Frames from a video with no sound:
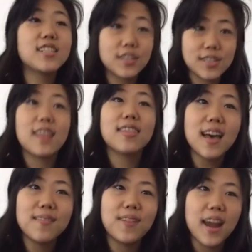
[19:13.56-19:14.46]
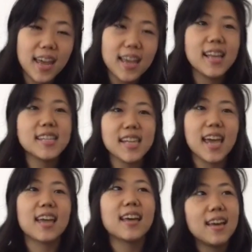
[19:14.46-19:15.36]
interested in them, right? It's
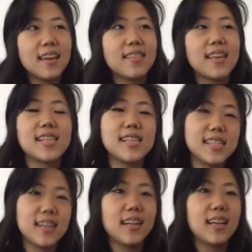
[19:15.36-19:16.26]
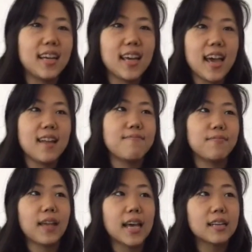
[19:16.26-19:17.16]
like the sincerity, and
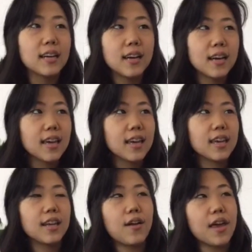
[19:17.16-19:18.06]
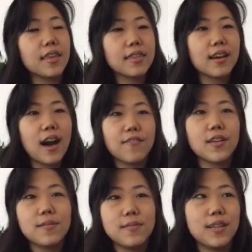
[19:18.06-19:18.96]
like, I think the
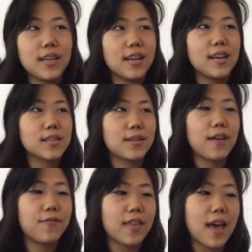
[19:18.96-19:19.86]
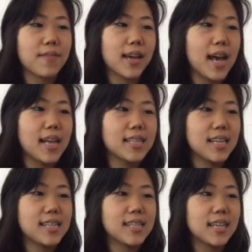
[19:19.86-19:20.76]
coffee community here is great for that, because
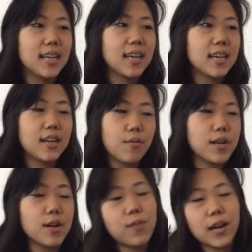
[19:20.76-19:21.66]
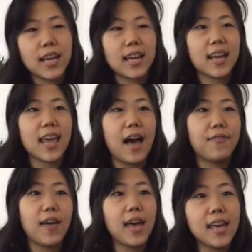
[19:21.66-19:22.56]
it's, when you're working in the
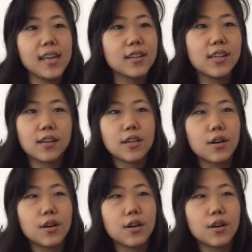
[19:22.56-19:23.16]
cafe,